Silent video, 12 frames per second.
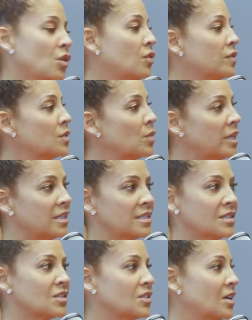Jehovah's
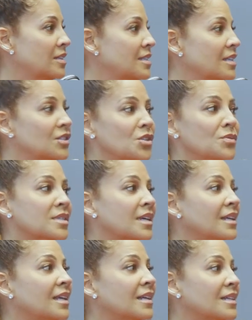Witnesses on, uh-huh. said she was
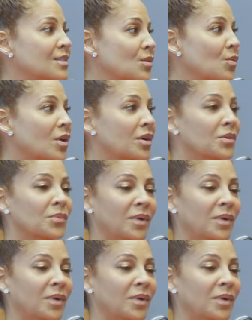going to get us the word